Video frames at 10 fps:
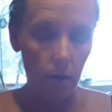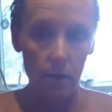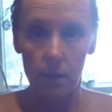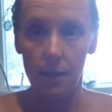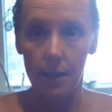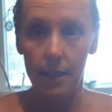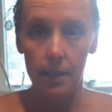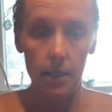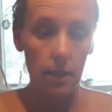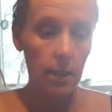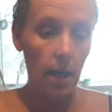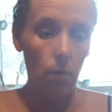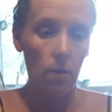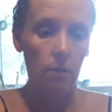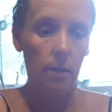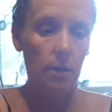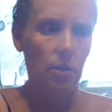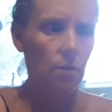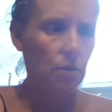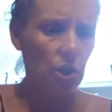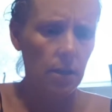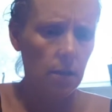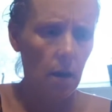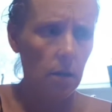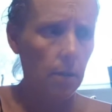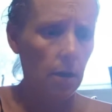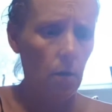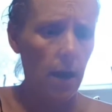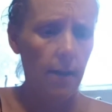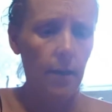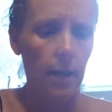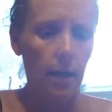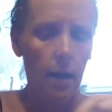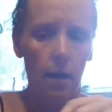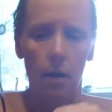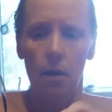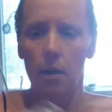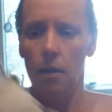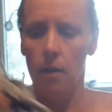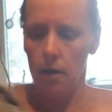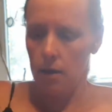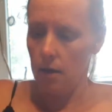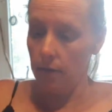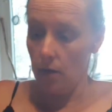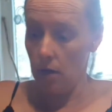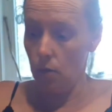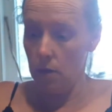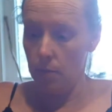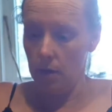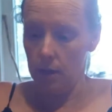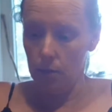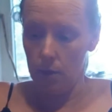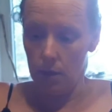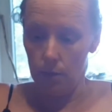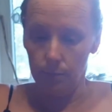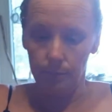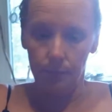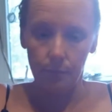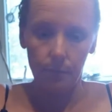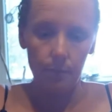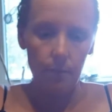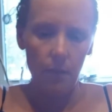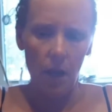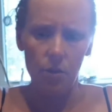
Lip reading: This is a clean tea towel. I'd use cheesecloth, but I don't have any. And I've got quite a bit of liquid in.